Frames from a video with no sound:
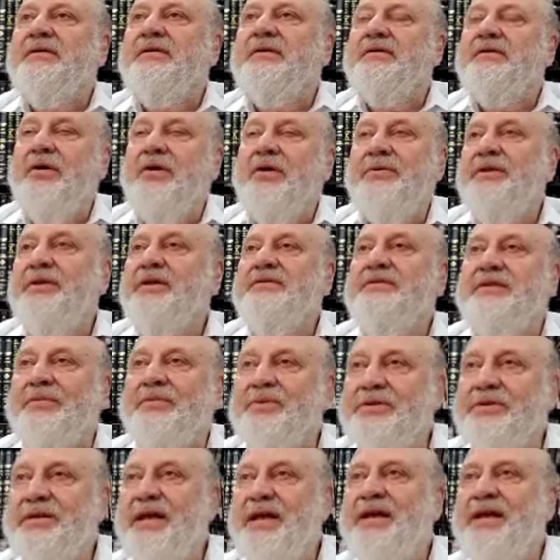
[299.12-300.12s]
No, it doesn't.
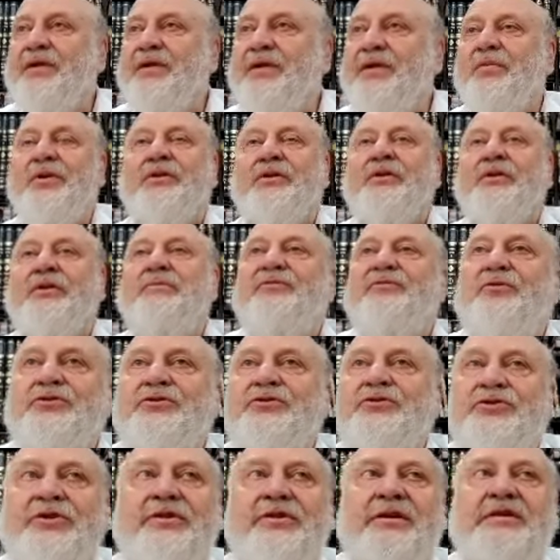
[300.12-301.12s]
i saying it. We learned before
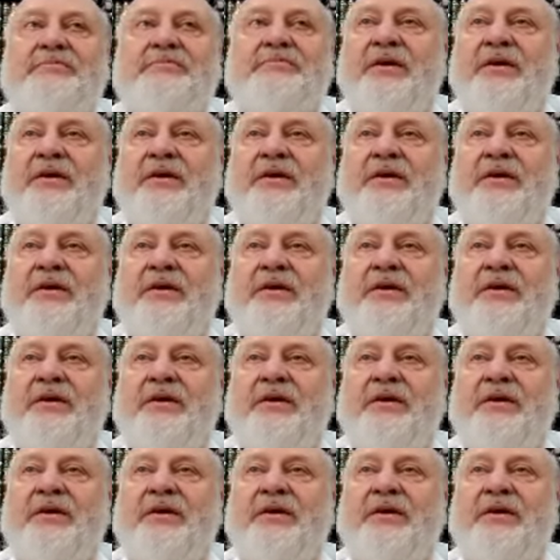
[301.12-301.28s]
certain things.